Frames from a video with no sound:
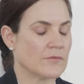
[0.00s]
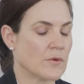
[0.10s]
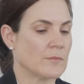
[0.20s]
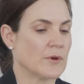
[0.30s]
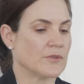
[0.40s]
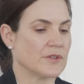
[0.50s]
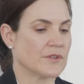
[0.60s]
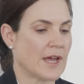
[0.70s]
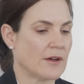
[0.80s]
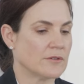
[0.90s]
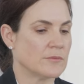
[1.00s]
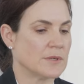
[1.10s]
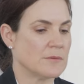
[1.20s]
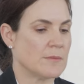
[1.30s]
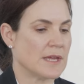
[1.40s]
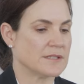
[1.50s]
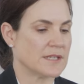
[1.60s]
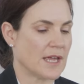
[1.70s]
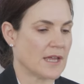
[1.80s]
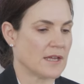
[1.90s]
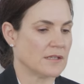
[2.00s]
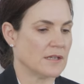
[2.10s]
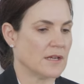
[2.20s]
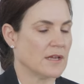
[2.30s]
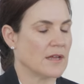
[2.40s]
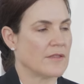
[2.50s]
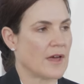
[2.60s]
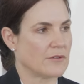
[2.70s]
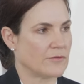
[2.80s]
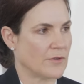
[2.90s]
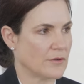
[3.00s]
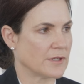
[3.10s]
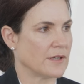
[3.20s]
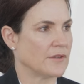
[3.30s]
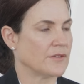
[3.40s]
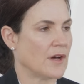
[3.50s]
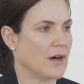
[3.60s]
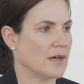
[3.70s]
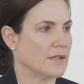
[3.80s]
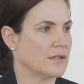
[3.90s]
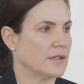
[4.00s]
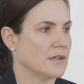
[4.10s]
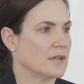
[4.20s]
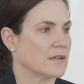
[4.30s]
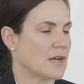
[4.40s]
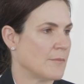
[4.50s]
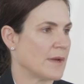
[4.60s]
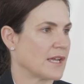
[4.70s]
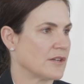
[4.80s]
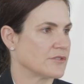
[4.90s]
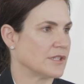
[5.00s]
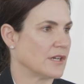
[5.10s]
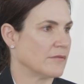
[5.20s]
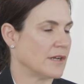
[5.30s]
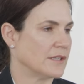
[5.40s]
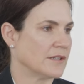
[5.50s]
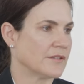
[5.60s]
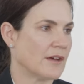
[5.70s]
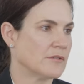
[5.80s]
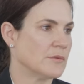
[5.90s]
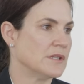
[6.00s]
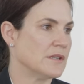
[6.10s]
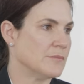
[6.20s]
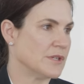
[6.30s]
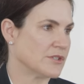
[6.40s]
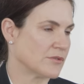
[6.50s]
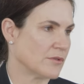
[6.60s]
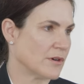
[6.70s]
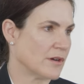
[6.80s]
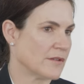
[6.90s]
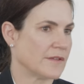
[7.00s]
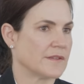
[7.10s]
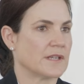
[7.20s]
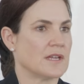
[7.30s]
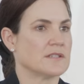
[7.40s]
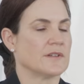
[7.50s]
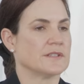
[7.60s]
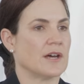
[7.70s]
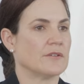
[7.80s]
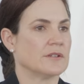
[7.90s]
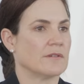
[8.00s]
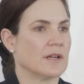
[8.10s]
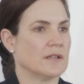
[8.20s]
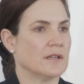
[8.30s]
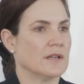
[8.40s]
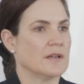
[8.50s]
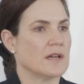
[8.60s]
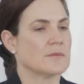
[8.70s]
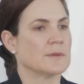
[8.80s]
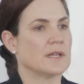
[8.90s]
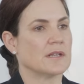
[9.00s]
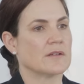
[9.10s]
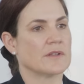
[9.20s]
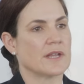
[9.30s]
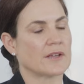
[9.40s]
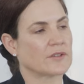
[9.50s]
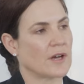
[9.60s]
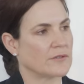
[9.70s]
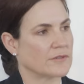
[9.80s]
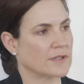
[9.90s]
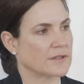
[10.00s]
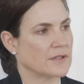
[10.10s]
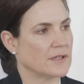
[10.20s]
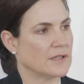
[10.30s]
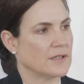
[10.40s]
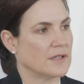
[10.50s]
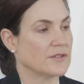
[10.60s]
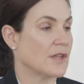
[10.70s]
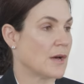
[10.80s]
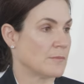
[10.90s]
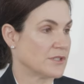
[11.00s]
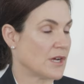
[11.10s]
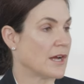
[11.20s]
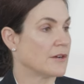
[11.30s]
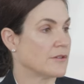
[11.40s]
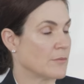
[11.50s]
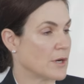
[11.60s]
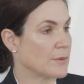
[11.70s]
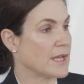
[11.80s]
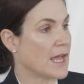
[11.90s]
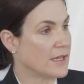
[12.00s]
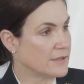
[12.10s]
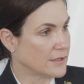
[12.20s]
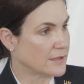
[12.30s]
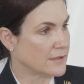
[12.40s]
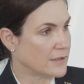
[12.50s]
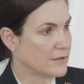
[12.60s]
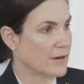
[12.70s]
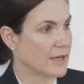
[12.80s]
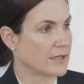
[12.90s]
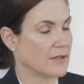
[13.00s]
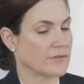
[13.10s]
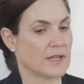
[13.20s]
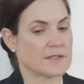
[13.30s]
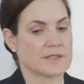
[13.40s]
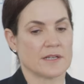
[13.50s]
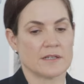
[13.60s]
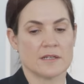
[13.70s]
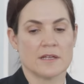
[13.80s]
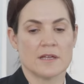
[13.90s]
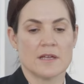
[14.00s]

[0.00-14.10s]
foremost is how do we maintain that focus on combat casualty care readiness? How do we be sure that the case fatality rate at the beginning of the next conflict is not much higher than where we ended in Iraq and Afghanistan.